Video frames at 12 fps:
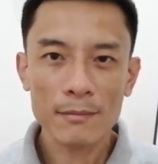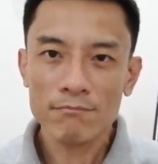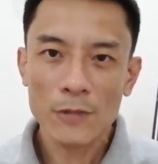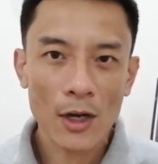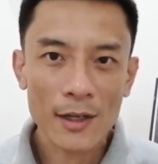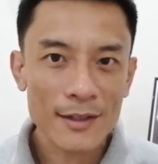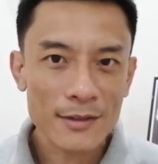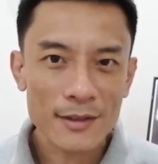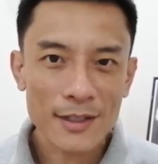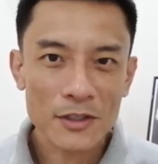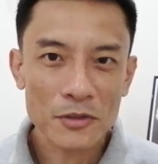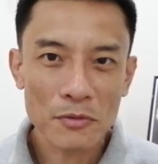God doesn't
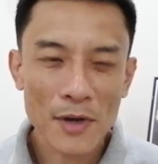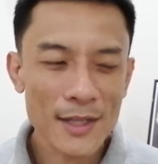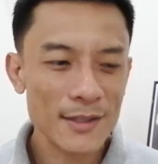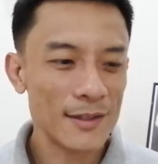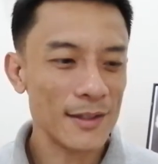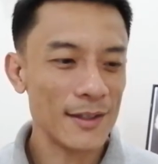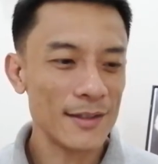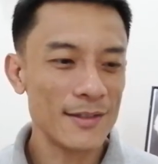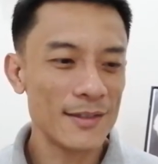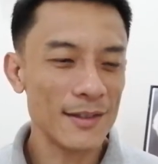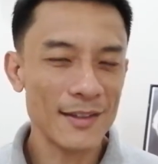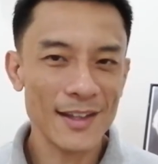need to rest in
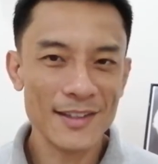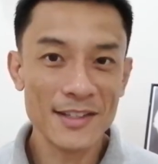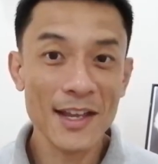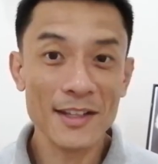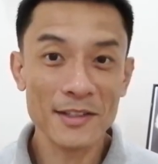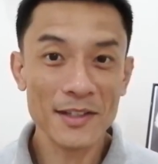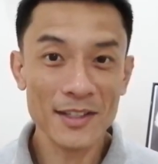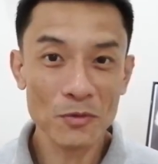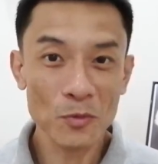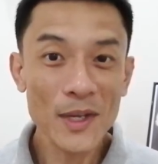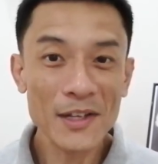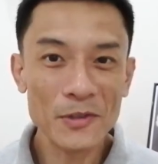that sense. It's
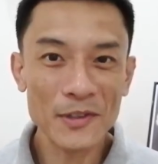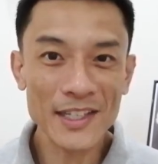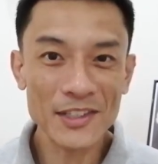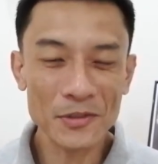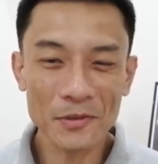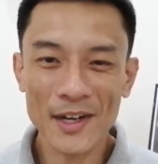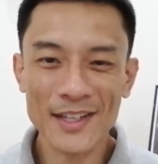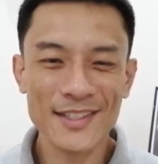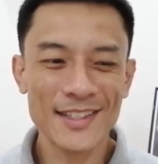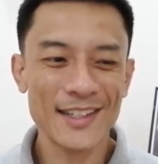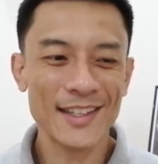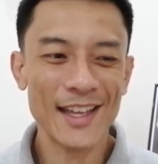we who need to
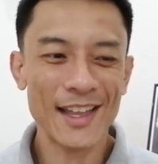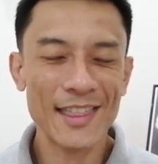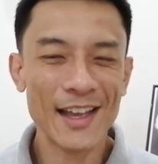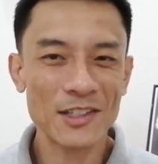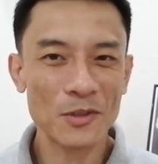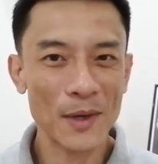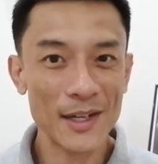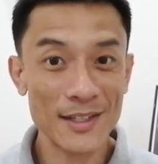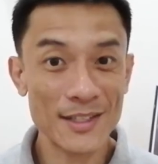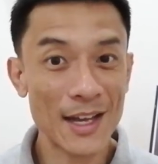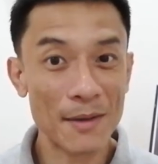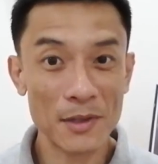rest, and that's why the
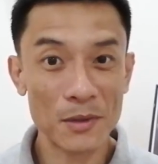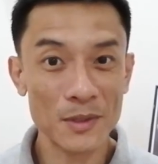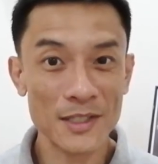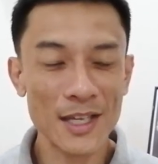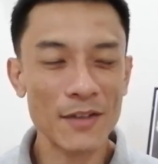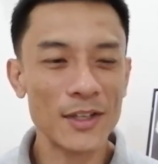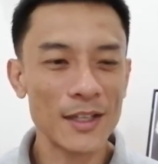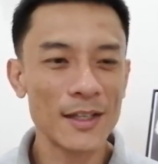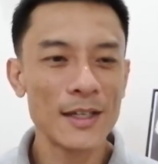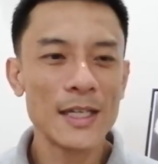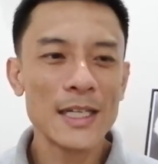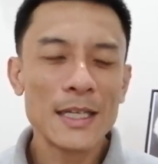Sabbath was given.
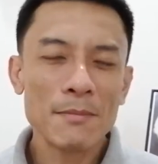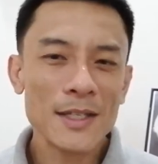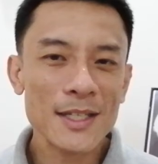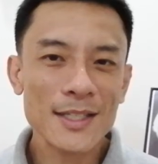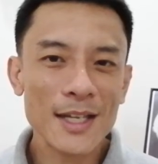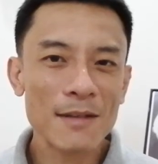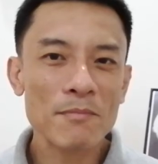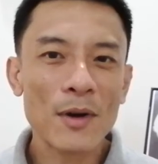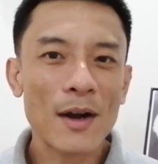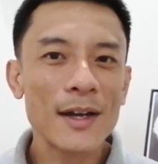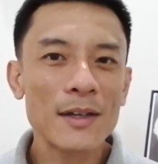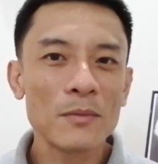But the second
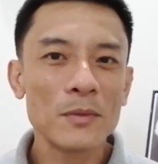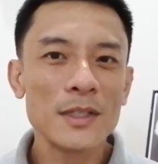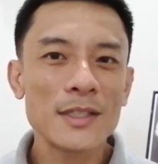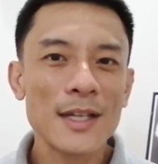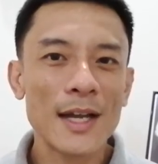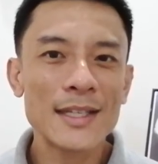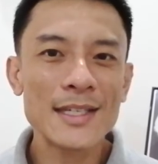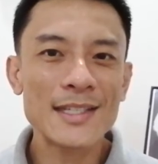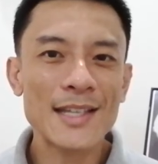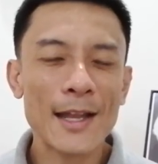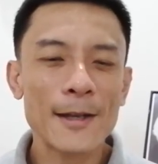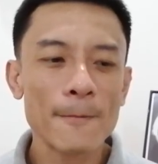part was that he
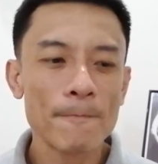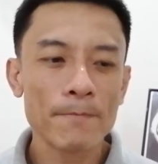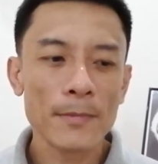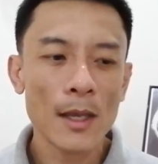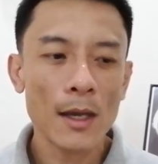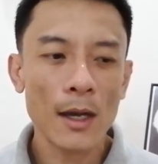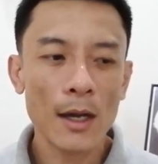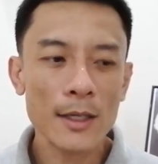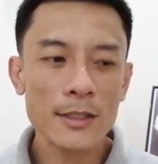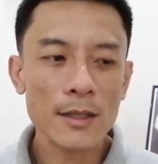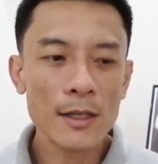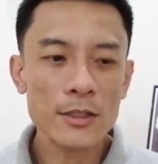said,
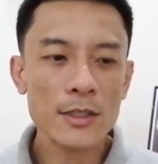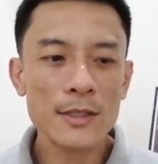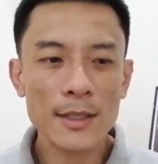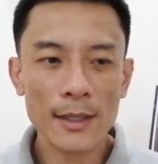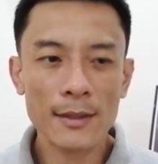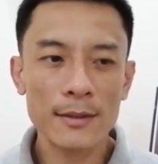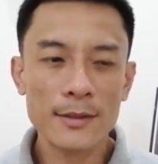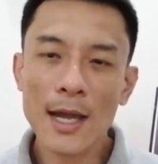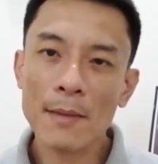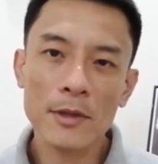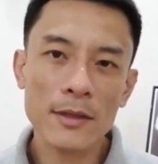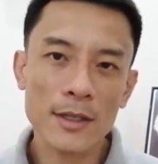it's not just that the
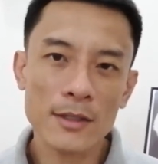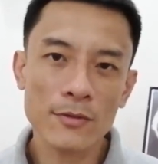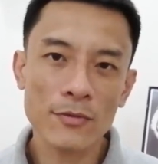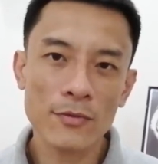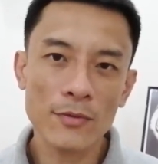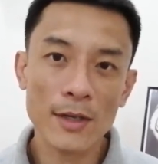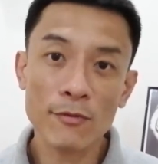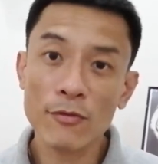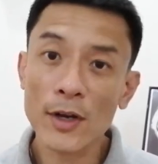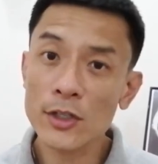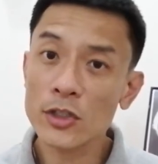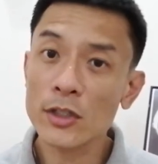Sabbath is in
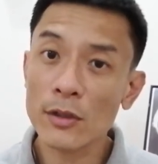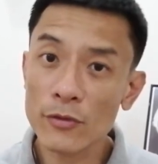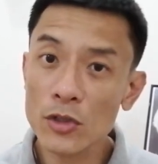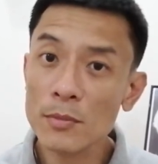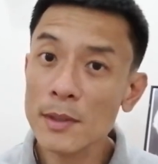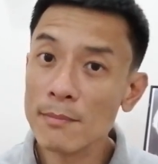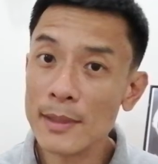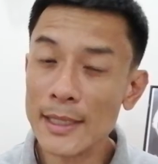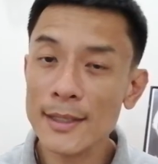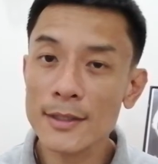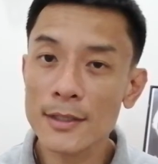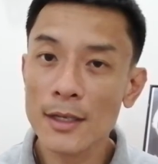function of human
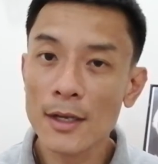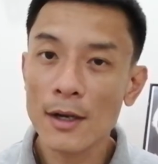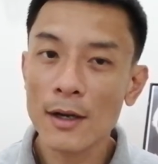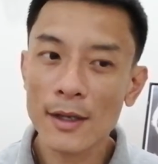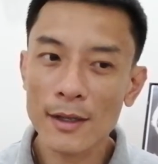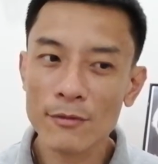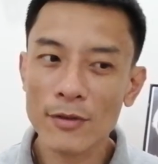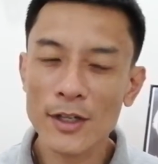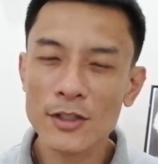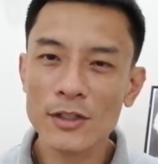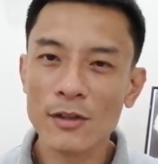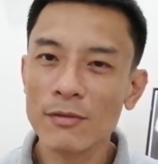beings, in
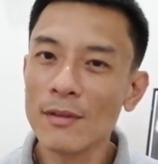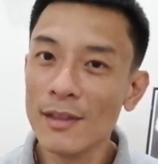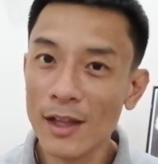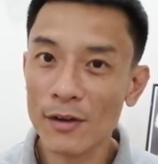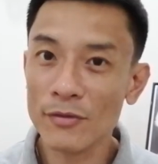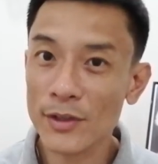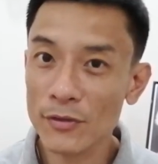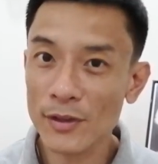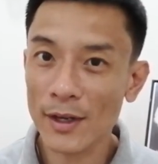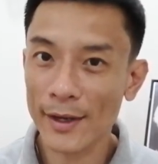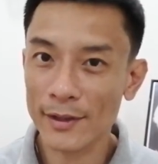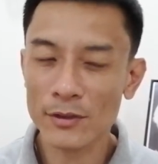function of love, if you
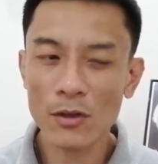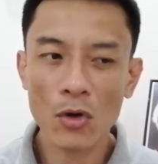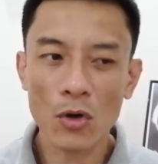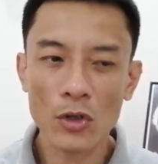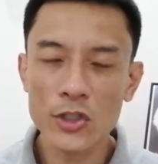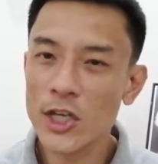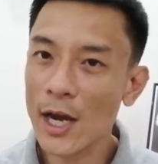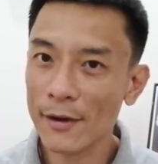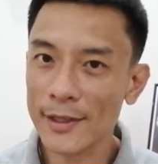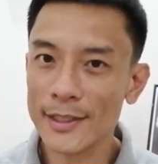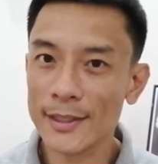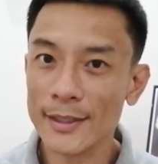like, or
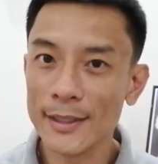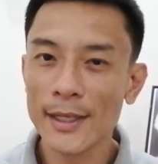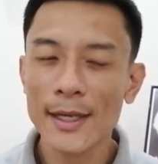charity.